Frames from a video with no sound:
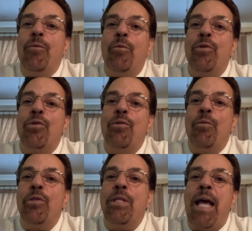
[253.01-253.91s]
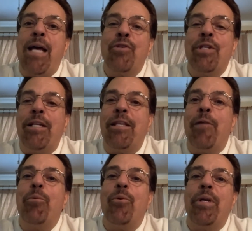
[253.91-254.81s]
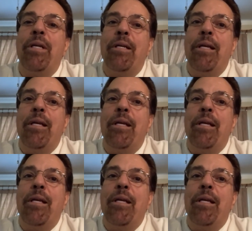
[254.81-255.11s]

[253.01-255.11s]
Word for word: was was dashed at that point.